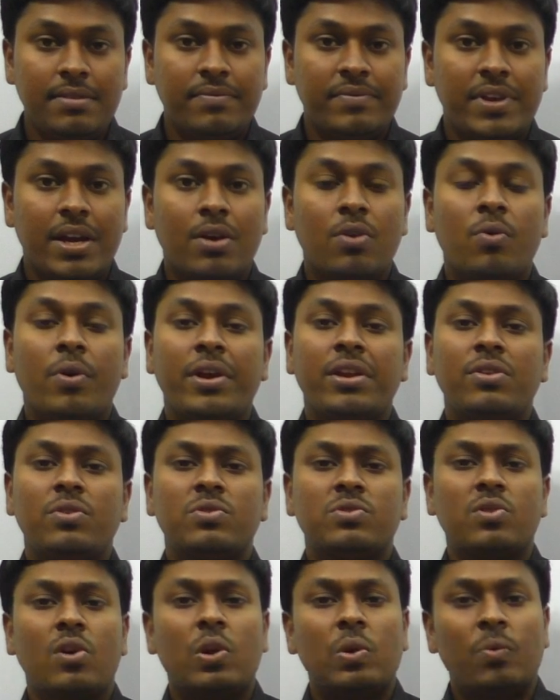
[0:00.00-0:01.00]
we are going
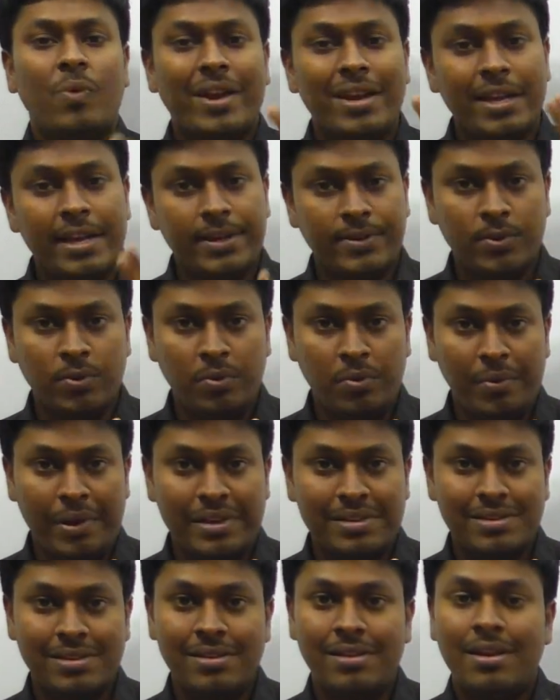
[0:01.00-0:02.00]
to solve only 2
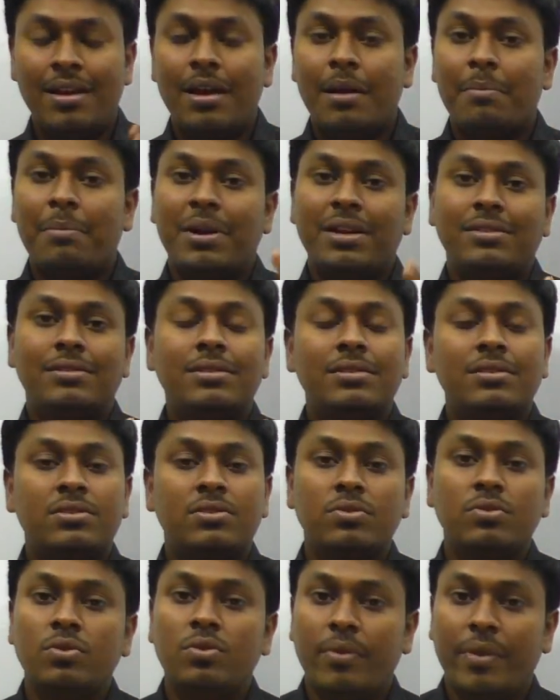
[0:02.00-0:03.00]
questions, but this
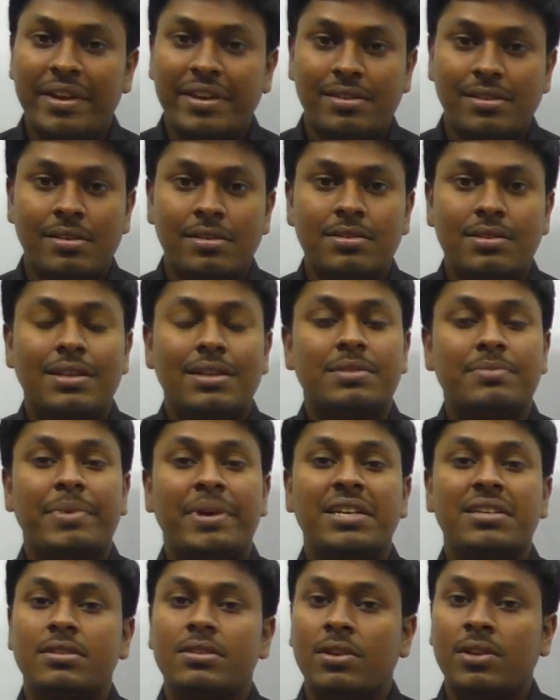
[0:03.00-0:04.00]
2 questions is
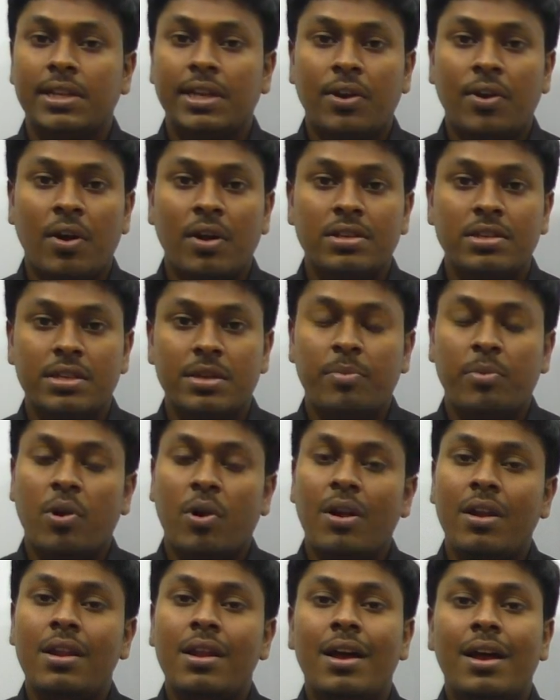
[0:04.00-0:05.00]
based on the concept
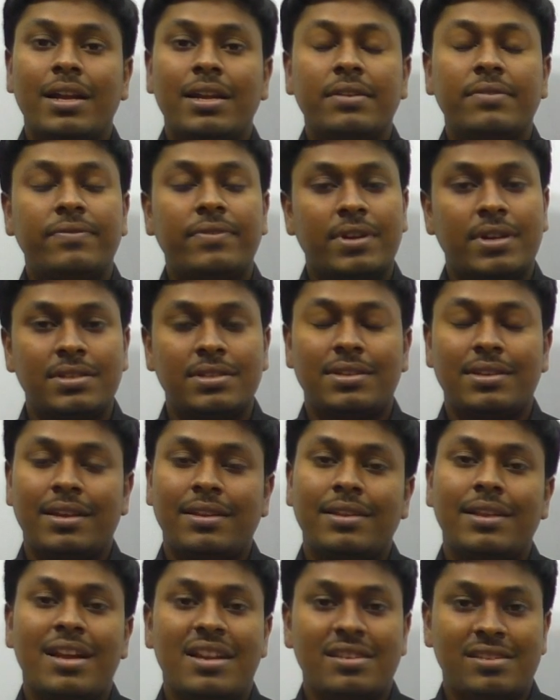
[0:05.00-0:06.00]
called difference
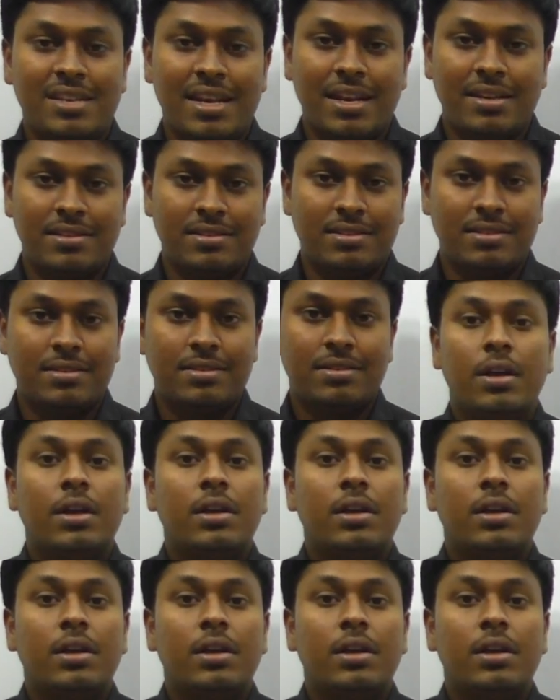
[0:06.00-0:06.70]
in their shares.